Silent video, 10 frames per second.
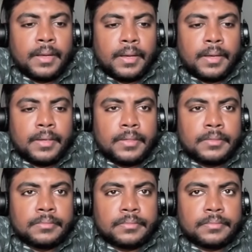
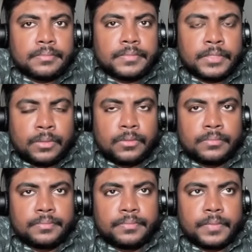Um,
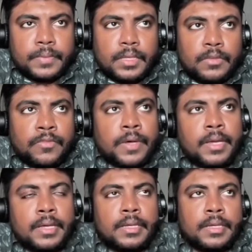so if
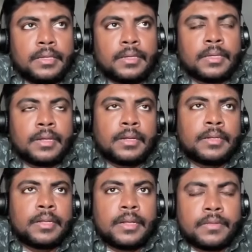I
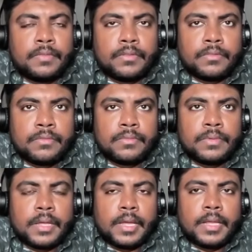conduct an interview
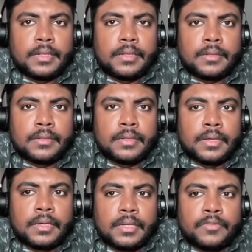and
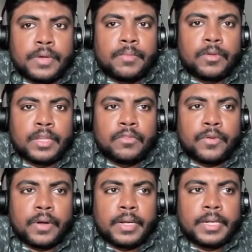if I'm looking
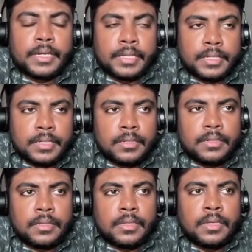for an intern
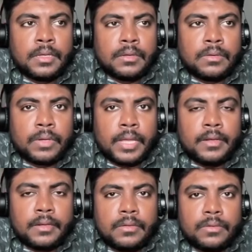who
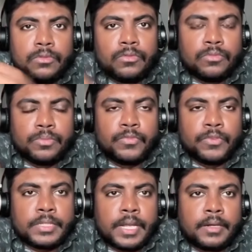can do
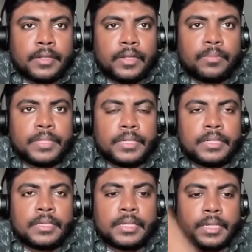full stack
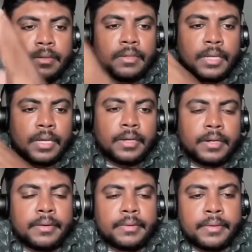development in
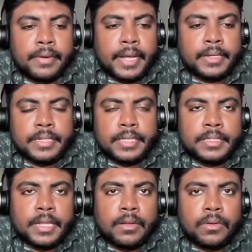
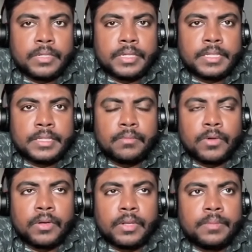ReactJS and Node.js and
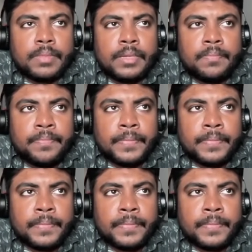MongoDB,